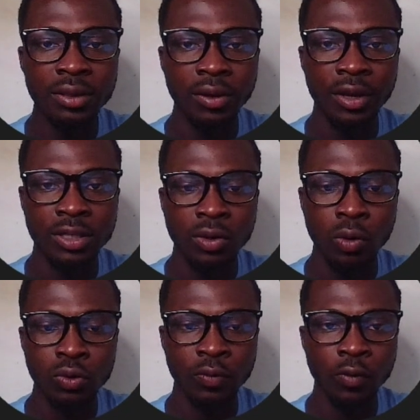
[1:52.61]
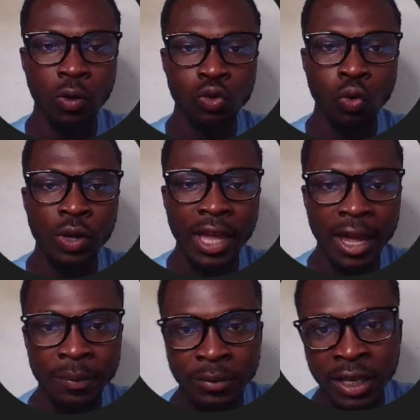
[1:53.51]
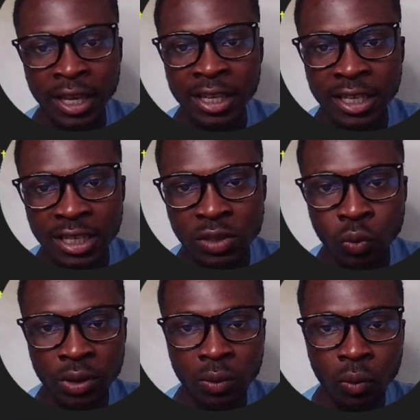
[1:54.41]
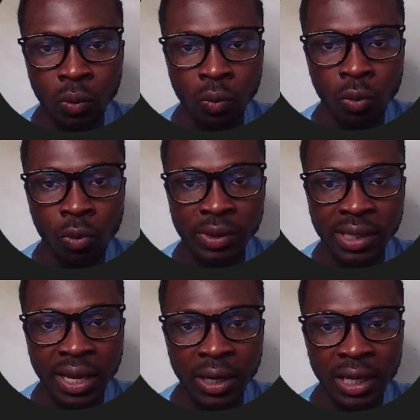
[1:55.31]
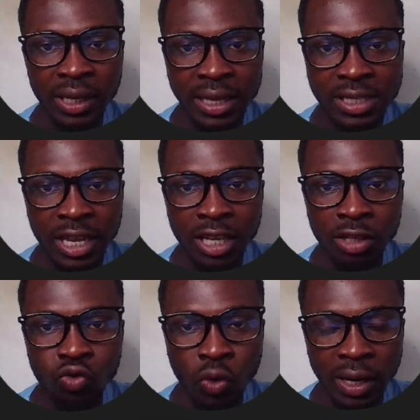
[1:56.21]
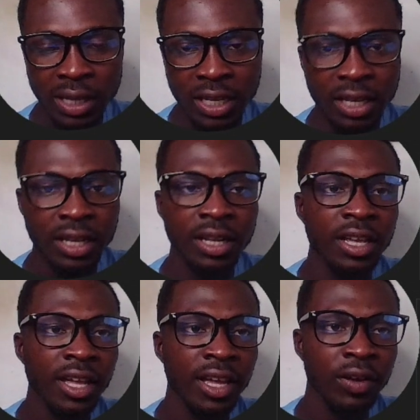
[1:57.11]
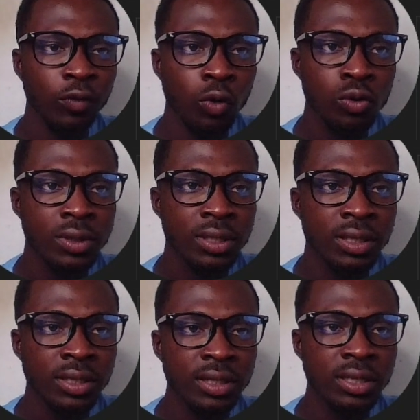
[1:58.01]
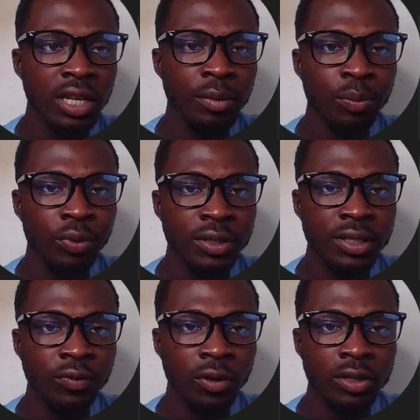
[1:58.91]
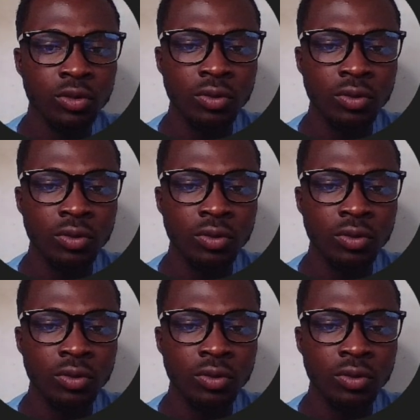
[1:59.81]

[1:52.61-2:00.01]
3 is equal to 4. So here it will return either say a true and say a false. So let me print it for us